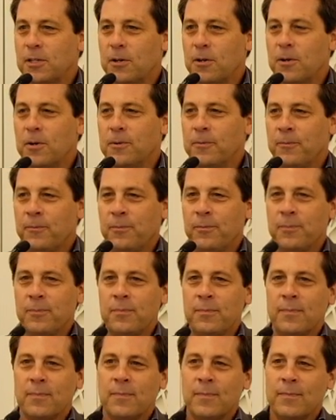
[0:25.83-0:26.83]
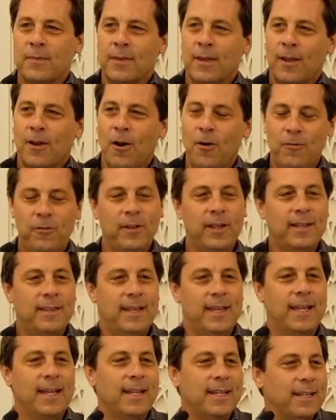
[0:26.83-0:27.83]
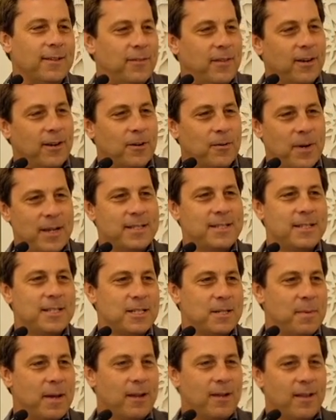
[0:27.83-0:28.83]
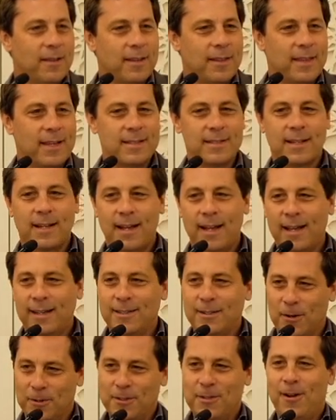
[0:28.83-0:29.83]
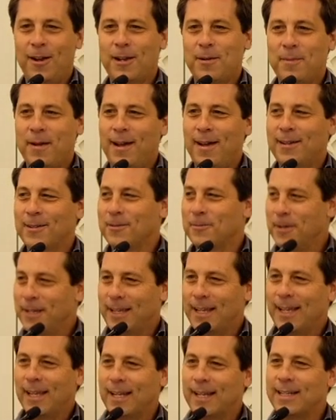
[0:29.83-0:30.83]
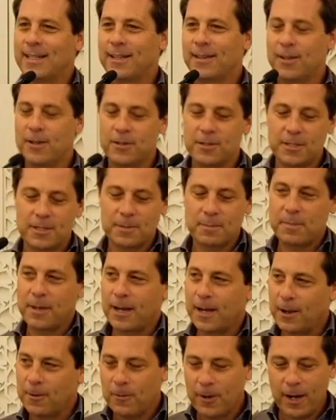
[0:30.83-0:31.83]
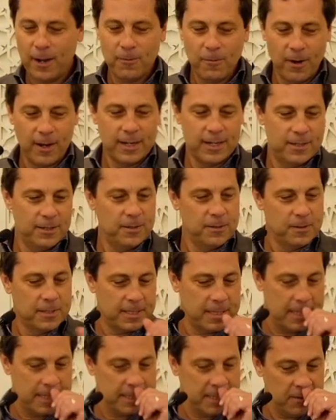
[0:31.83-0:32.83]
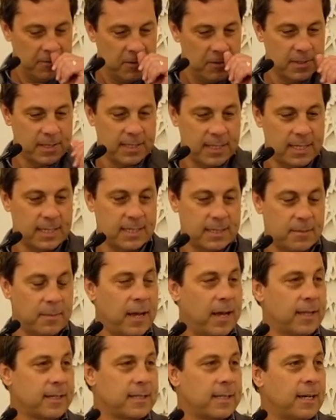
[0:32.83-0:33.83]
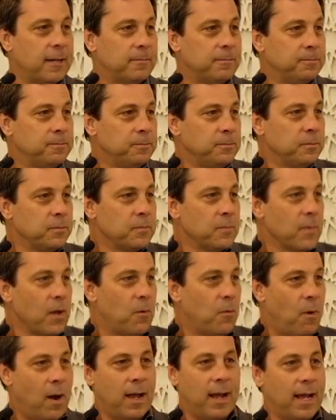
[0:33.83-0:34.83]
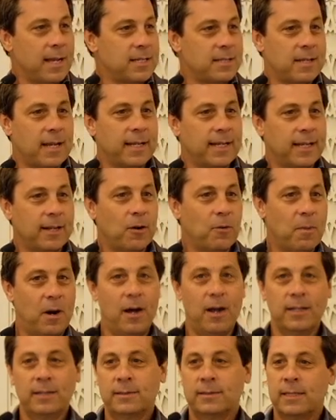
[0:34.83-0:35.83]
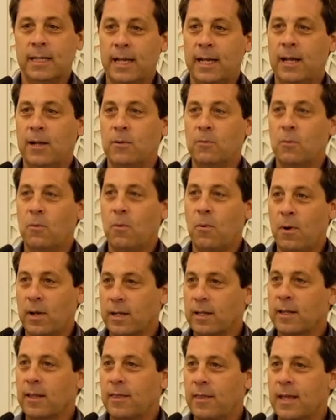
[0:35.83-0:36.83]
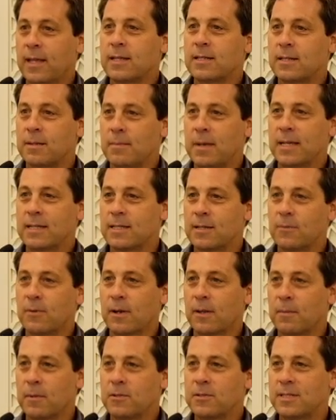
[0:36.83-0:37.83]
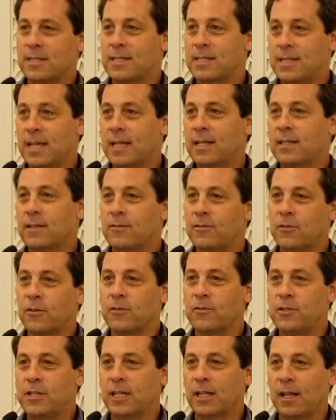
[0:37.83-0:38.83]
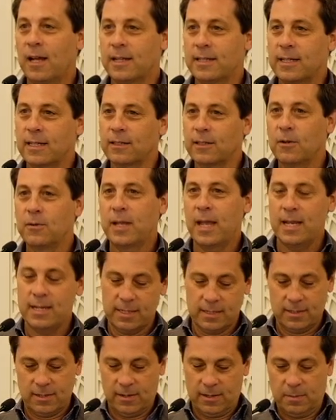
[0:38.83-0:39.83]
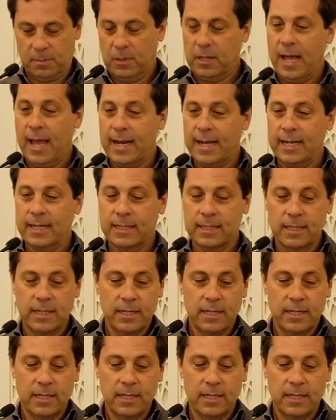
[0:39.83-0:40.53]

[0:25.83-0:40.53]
So hopefully at the end, if there are questions about all the things that I don't talk about, we can get into those. But what I want to do is give you a sense about why I study in Oman, and one of the things that makes it one of the most distinctive sort of geologic locations on the planet.